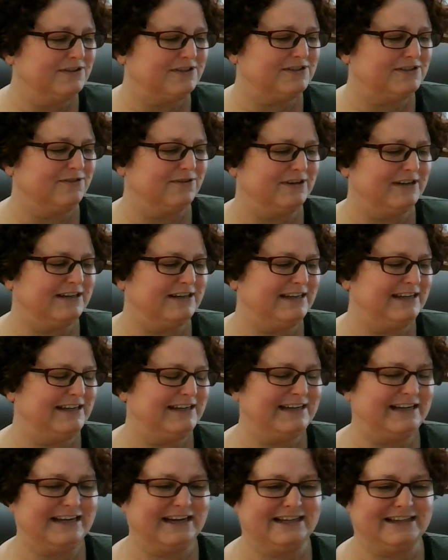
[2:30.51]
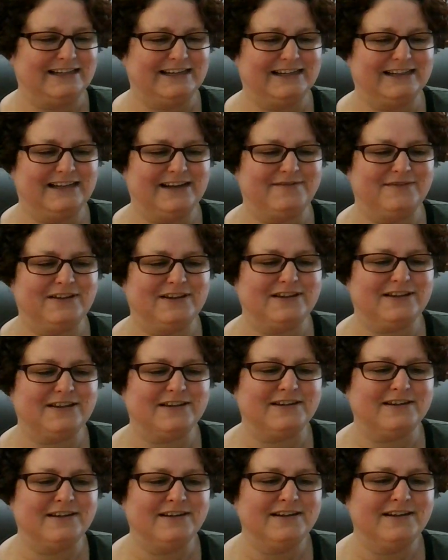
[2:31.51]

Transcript: snorted King Can the 11th.